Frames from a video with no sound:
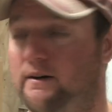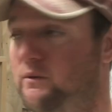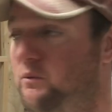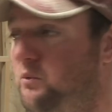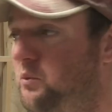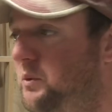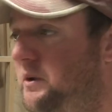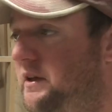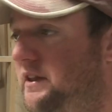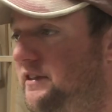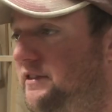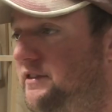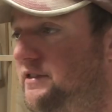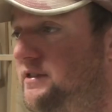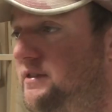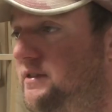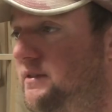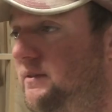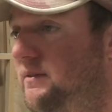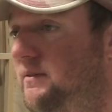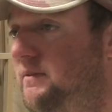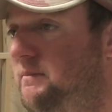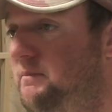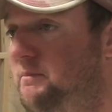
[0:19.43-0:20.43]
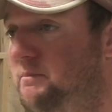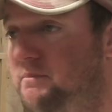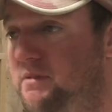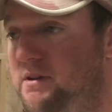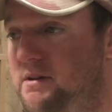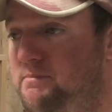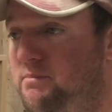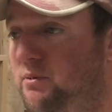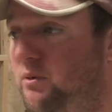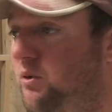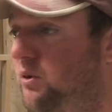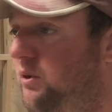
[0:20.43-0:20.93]
with
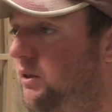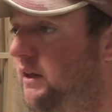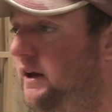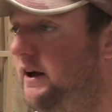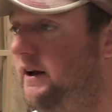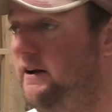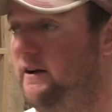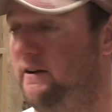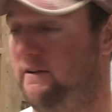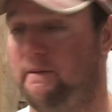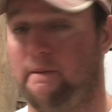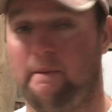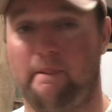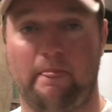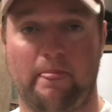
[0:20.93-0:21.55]
people